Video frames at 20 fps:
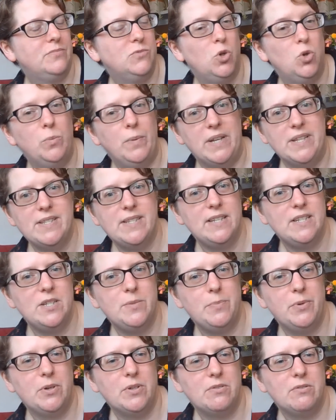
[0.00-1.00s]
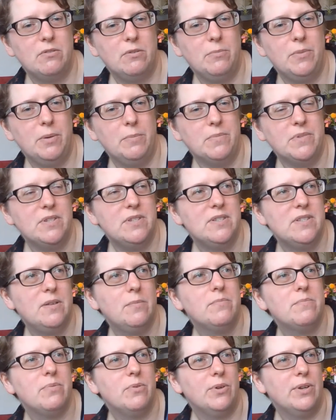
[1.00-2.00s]
All my stitchy books are at mum's, and at
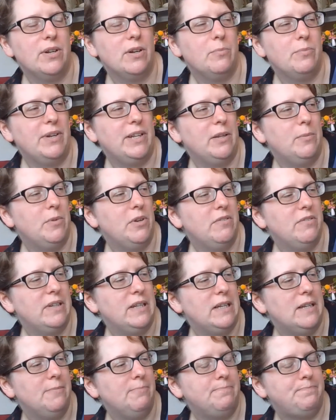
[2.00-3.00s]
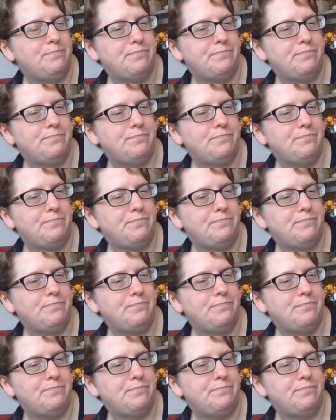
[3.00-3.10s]
some point I'll bring them over here.